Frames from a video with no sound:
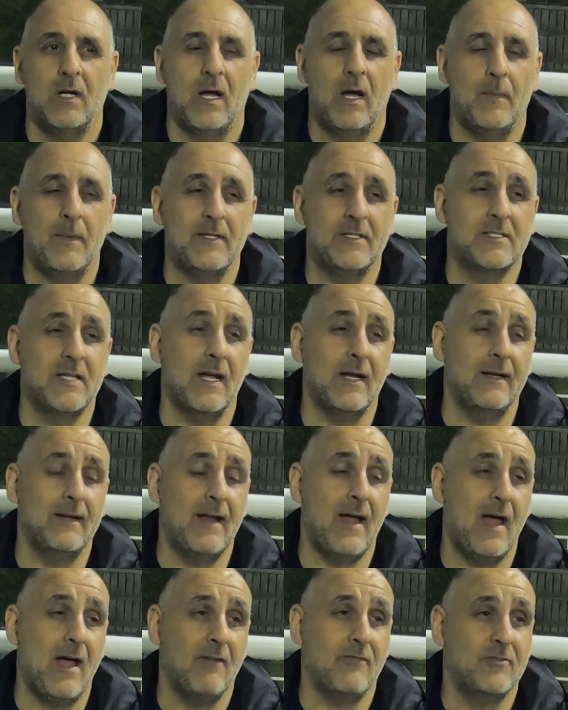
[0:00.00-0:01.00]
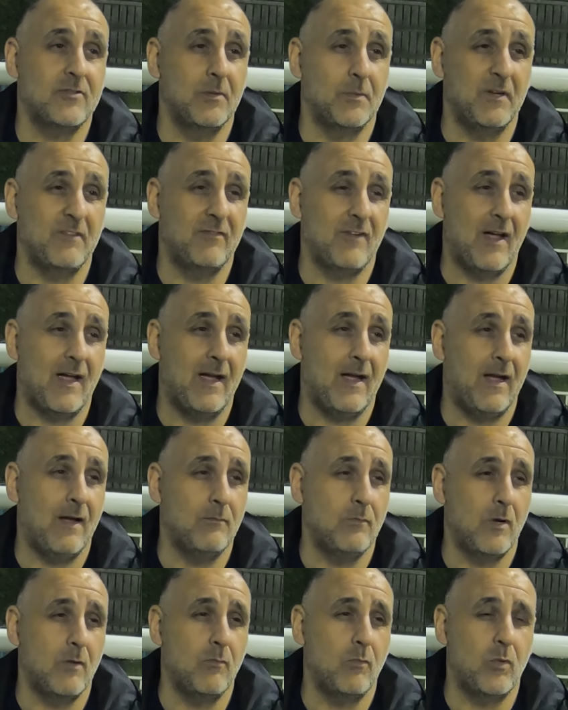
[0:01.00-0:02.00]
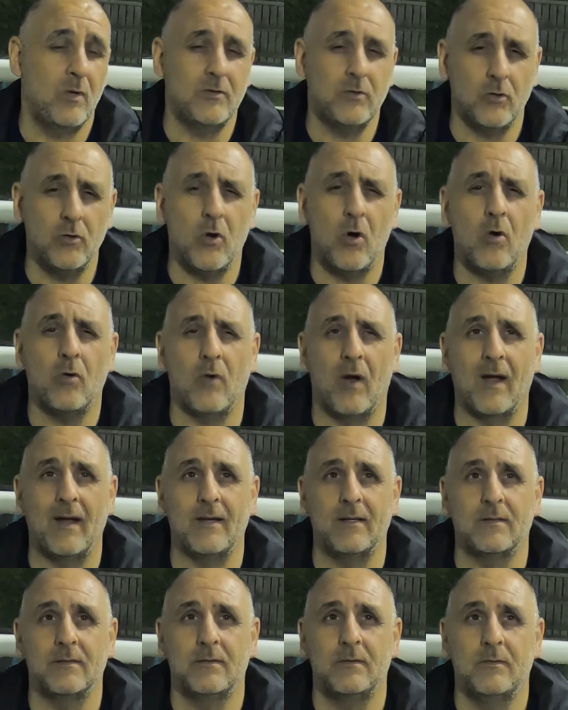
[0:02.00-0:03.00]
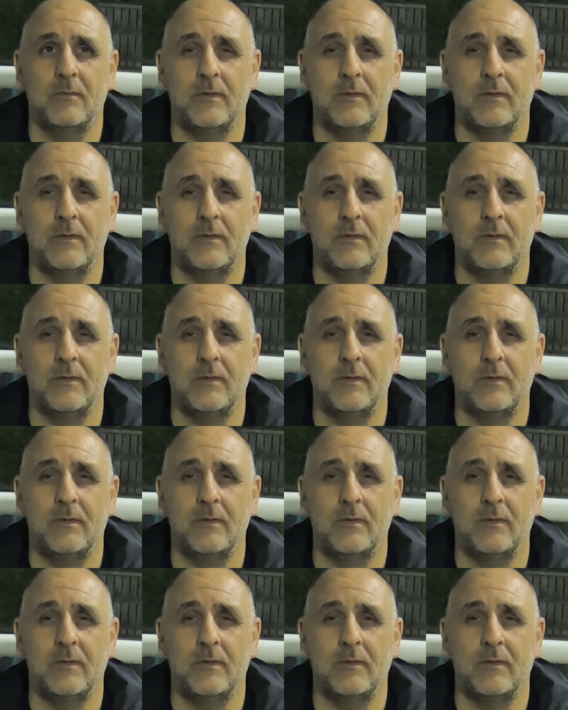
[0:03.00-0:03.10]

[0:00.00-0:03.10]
I mean, second half, to be fair, we done all right.